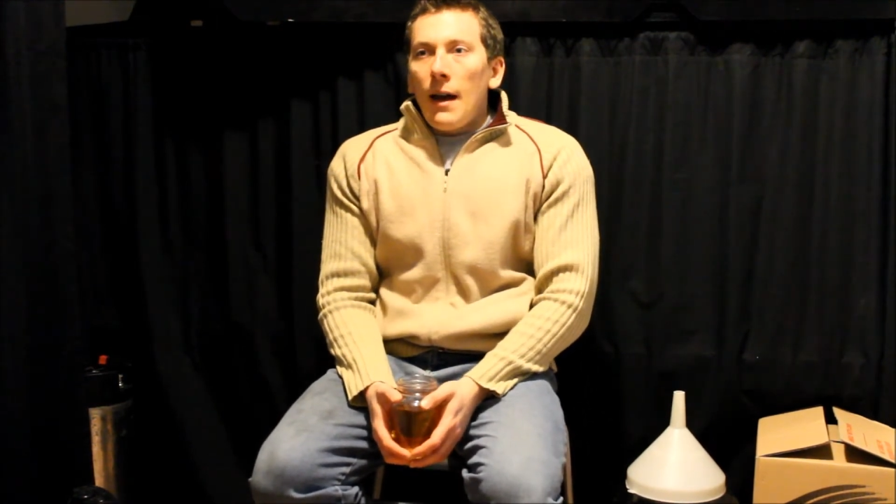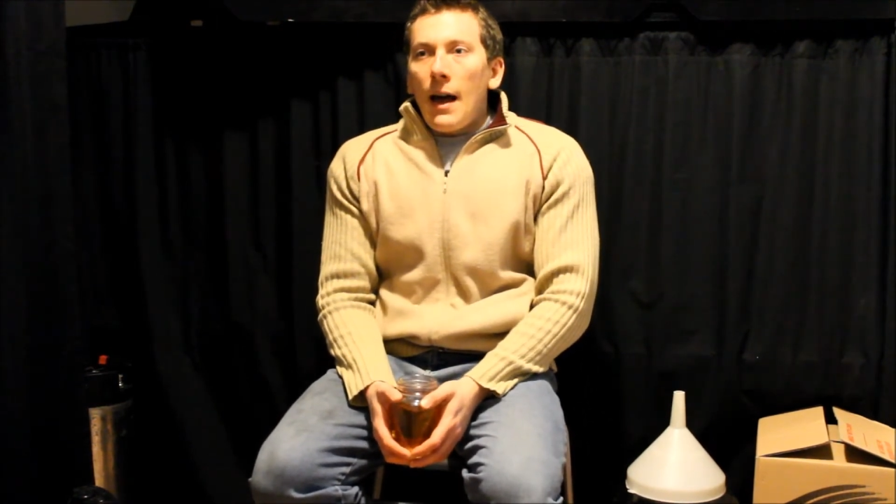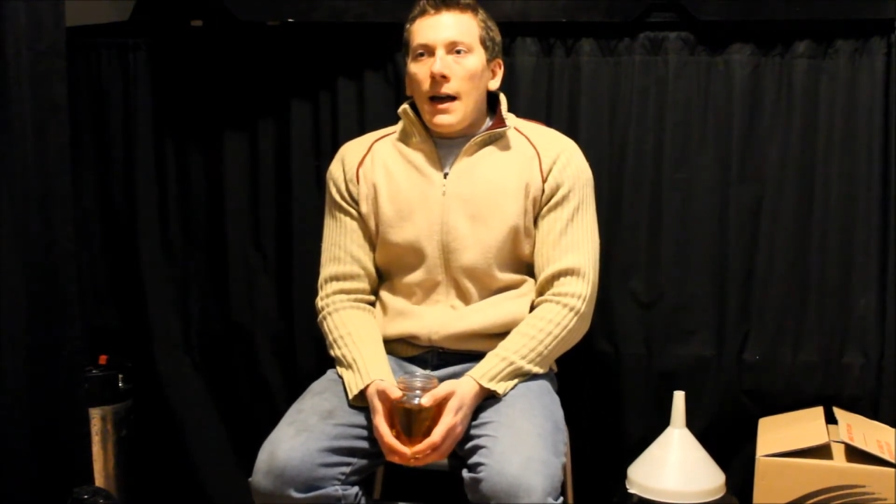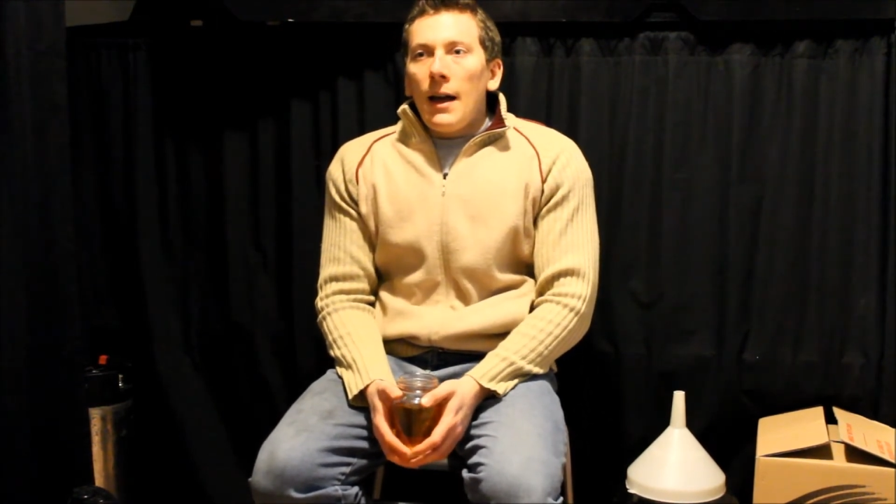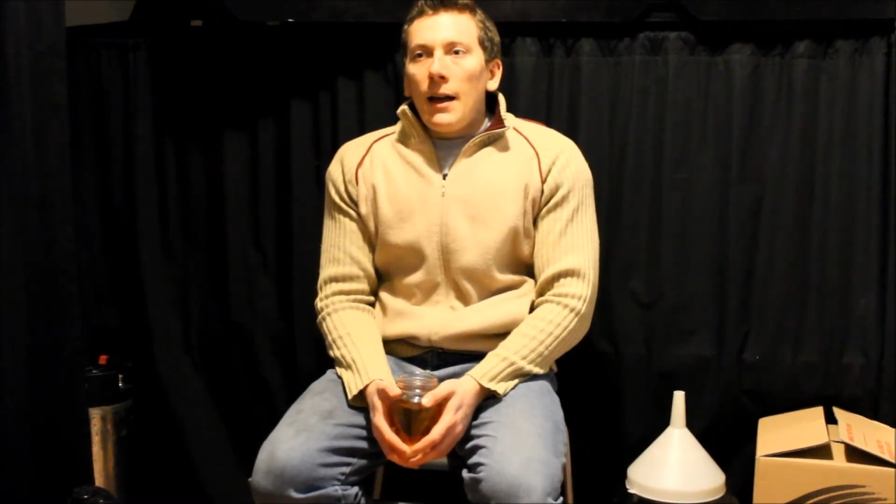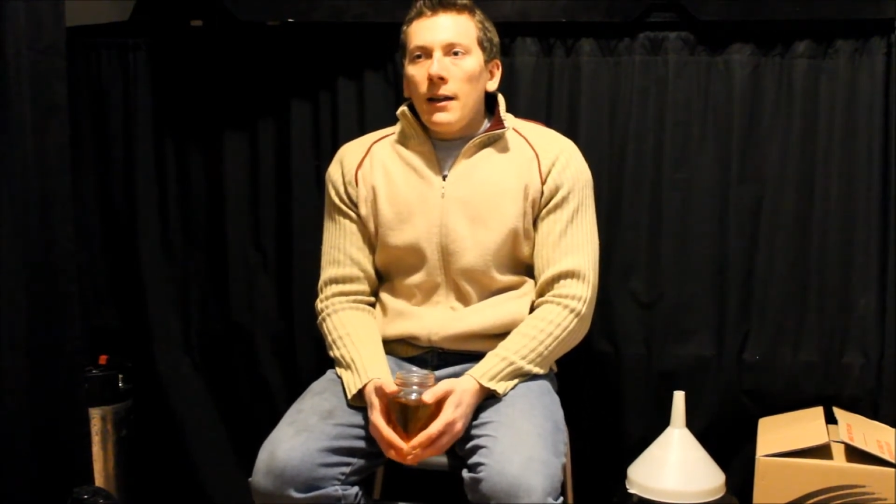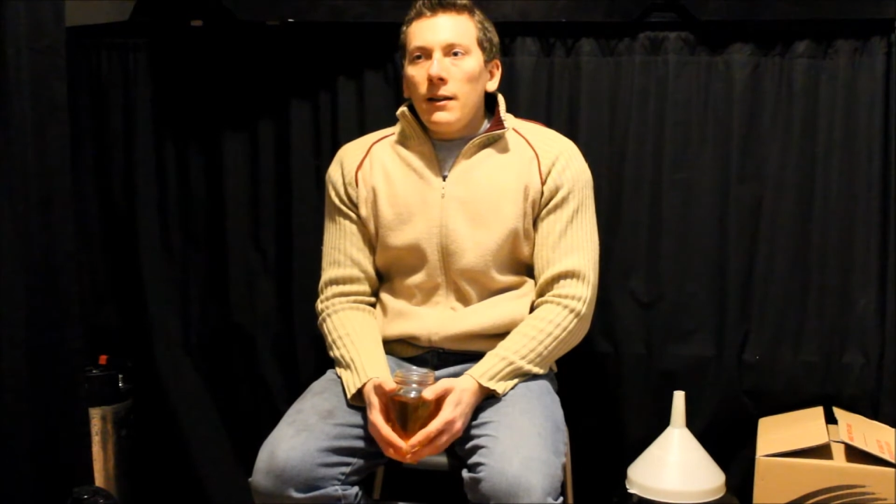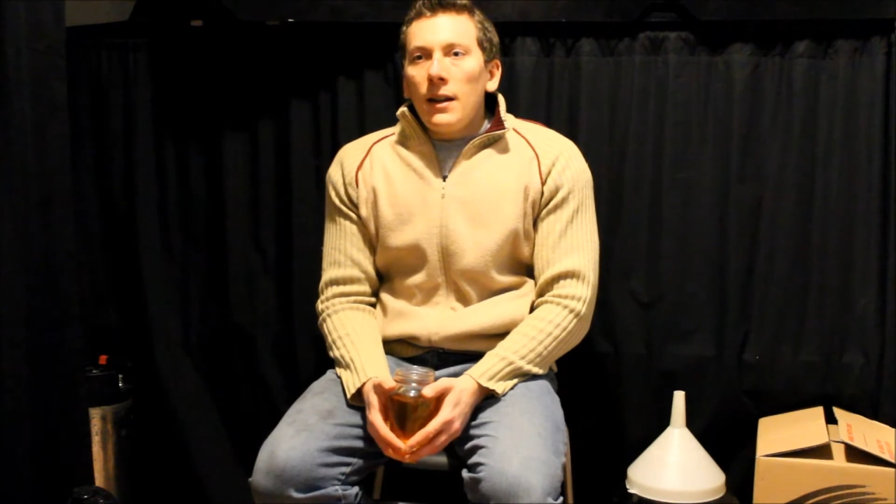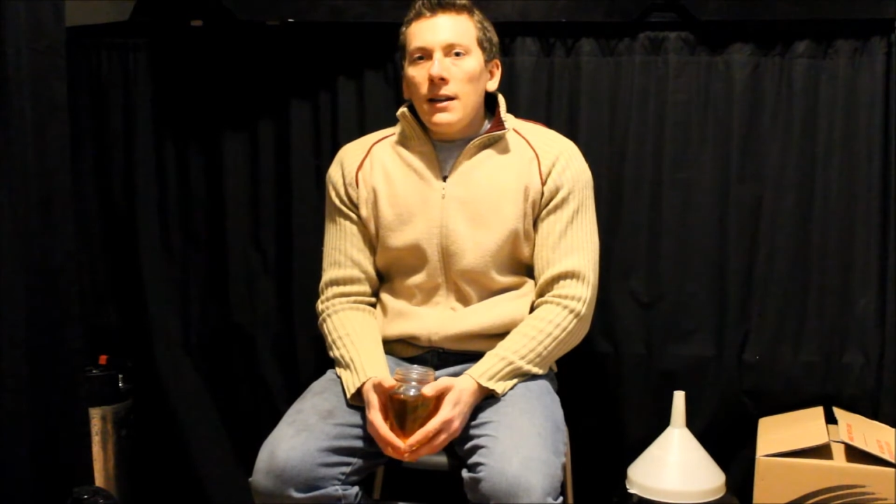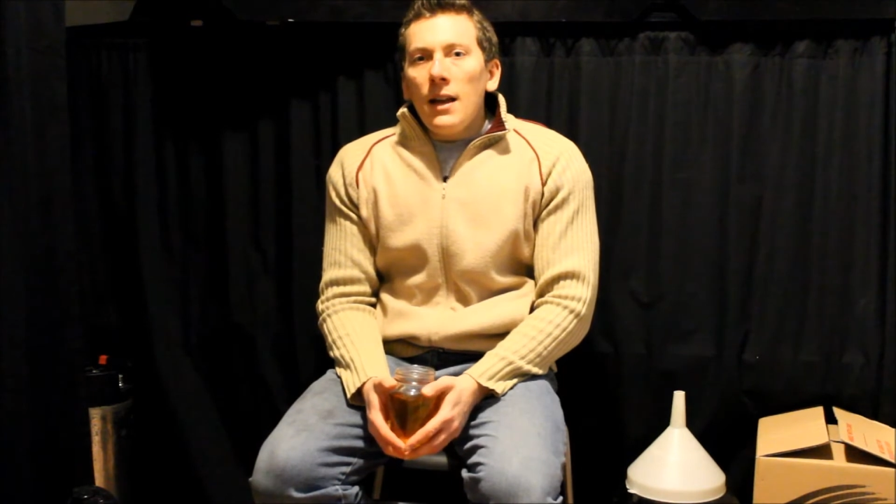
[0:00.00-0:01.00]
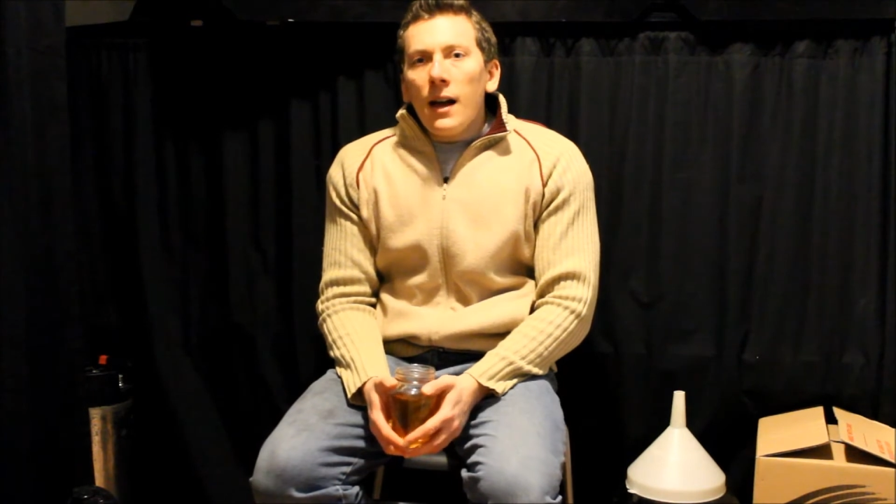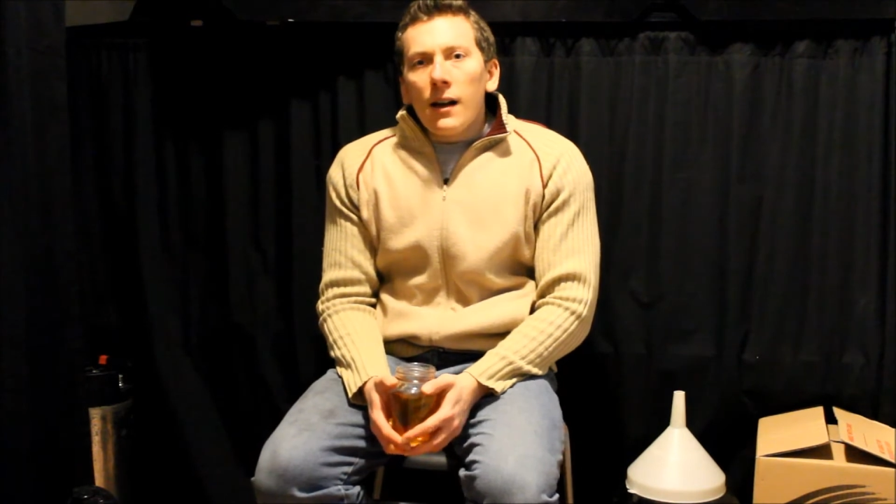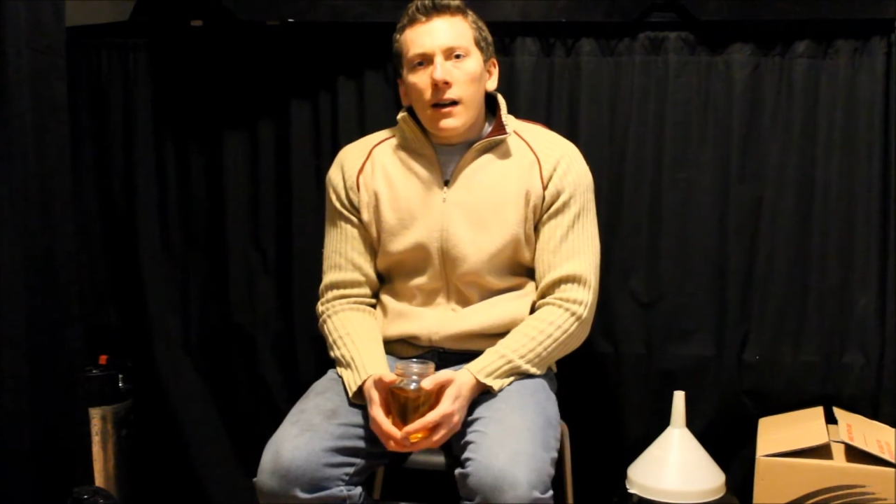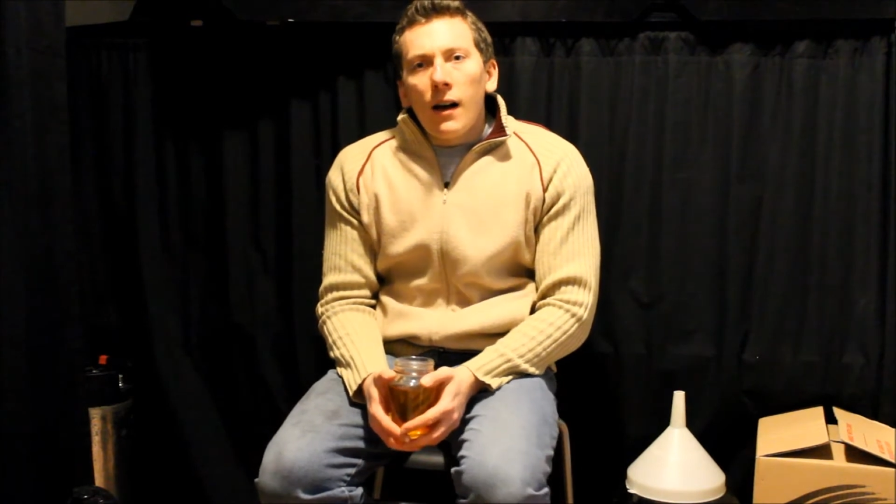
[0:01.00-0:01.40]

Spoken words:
And yeah,